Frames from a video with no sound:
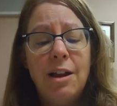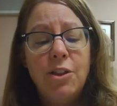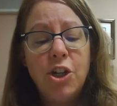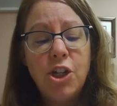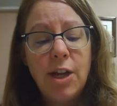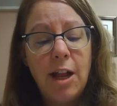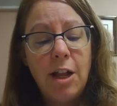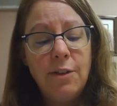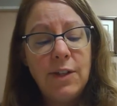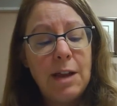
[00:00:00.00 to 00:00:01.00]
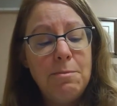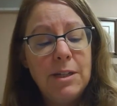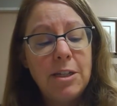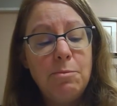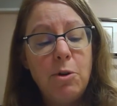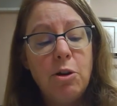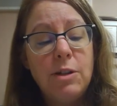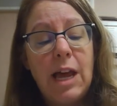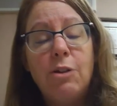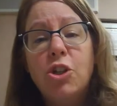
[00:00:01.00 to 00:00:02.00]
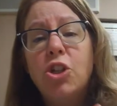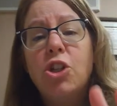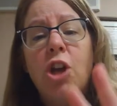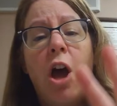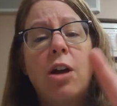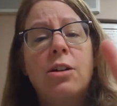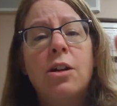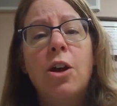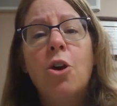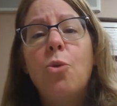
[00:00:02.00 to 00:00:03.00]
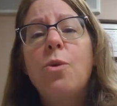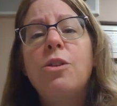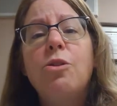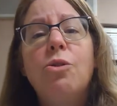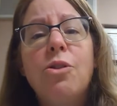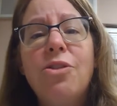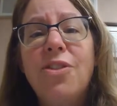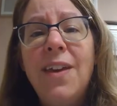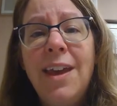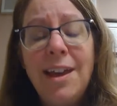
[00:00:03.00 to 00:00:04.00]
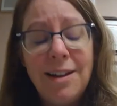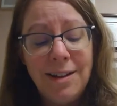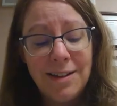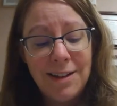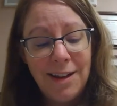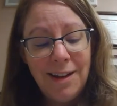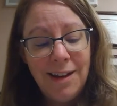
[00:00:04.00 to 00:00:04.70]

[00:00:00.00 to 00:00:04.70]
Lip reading: The shelves at Mrs. Murdoch's house stocked with good things,